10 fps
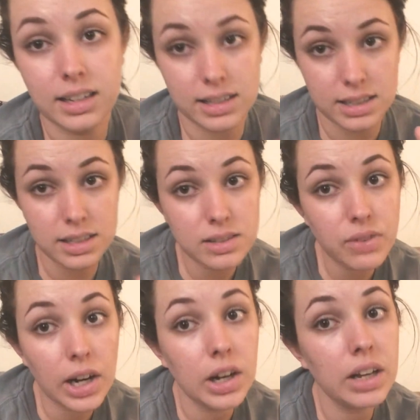because this is
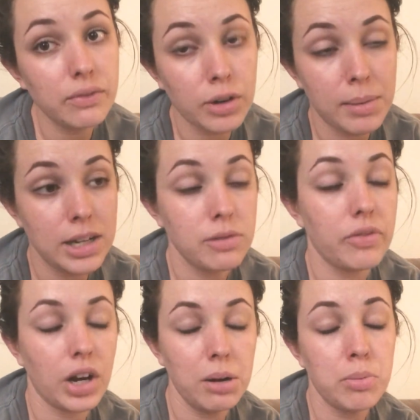very
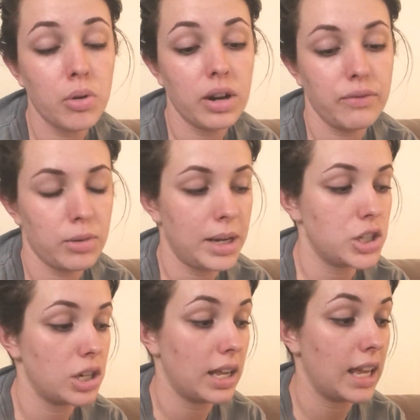important
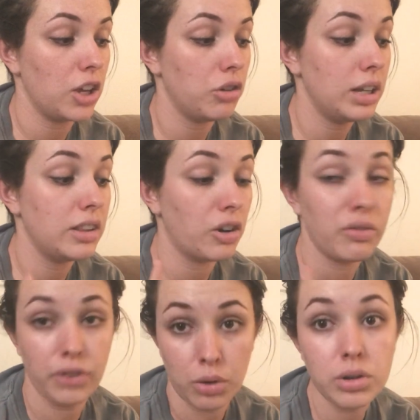information to get. You need their
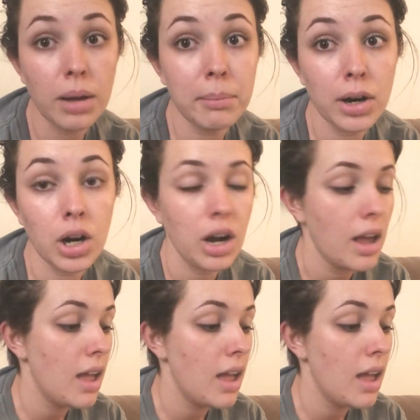phone number,